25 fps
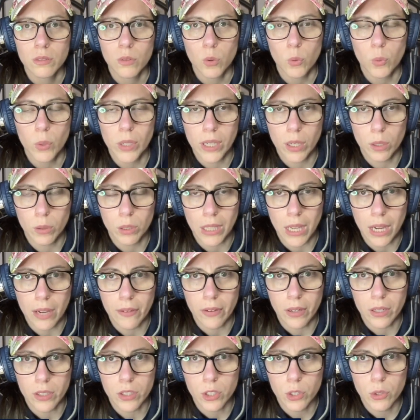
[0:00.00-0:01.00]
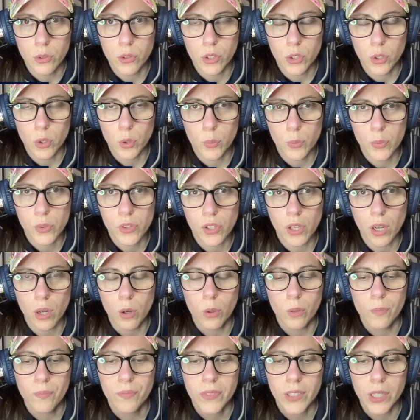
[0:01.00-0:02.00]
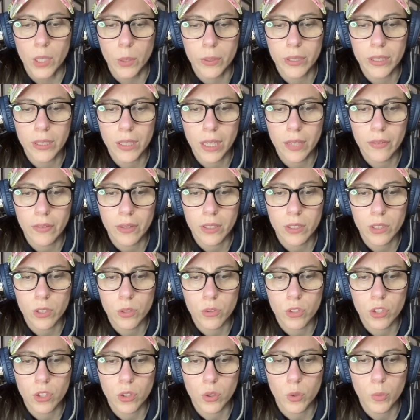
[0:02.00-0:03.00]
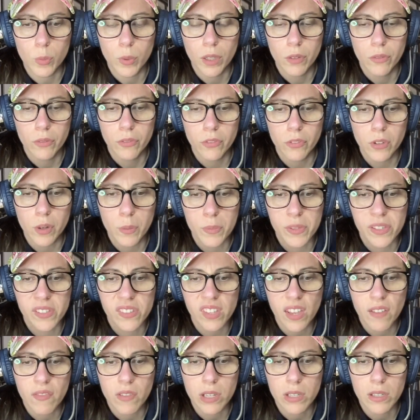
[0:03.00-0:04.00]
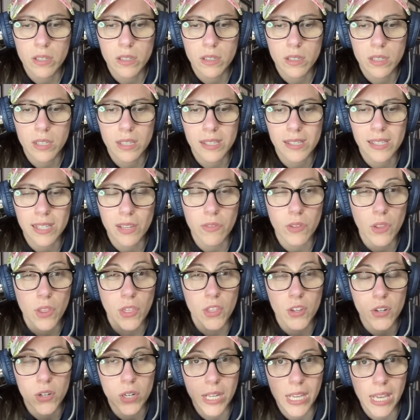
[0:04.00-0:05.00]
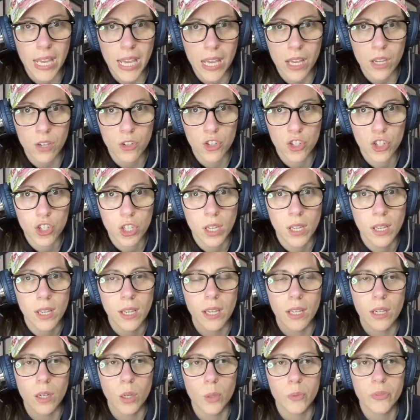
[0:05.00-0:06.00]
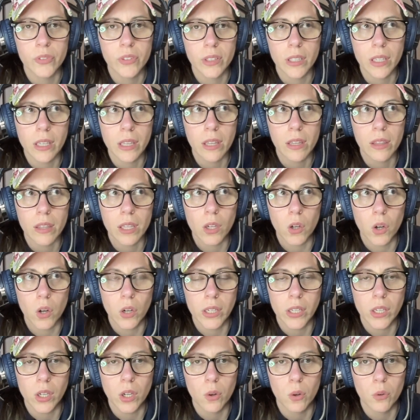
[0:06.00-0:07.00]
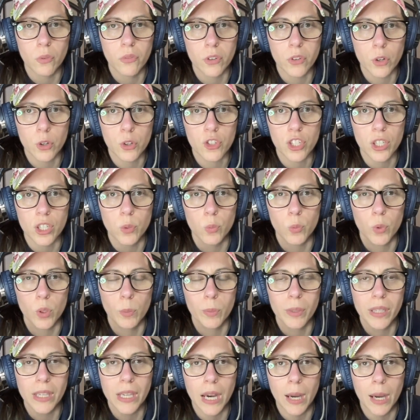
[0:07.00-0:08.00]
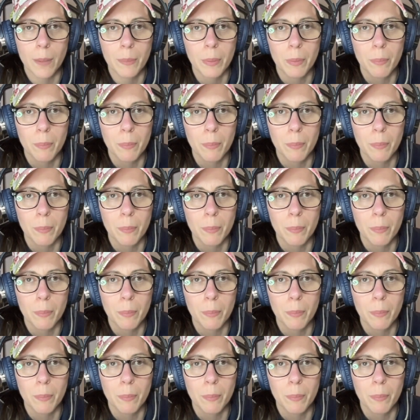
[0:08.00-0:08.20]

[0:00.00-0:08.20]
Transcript: we go live on YouTube. So, going live on YouTube from 7 to 7.30ish and hopefully the audio version will be up